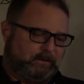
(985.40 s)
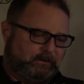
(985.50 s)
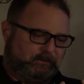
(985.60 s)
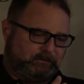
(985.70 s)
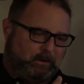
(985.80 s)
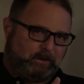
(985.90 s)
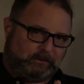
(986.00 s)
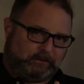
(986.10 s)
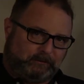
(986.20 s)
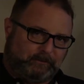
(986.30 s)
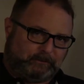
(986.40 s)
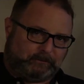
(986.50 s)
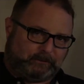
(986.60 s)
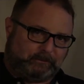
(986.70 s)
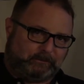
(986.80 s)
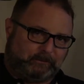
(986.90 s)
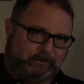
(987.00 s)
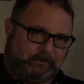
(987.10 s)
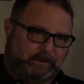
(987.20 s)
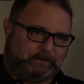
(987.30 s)
smaller divisions
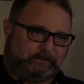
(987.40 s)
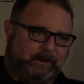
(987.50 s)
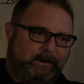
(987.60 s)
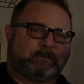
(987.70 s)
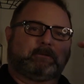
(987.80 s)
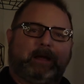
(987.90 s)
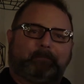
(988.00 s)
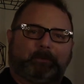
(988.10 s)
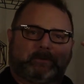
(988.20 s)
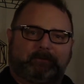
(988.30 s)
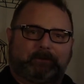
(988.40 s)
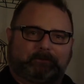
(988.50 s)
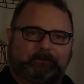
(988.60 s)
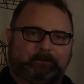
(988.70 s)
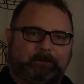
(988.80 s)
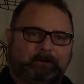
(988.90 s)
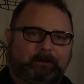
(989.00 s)
inside a wrapper division,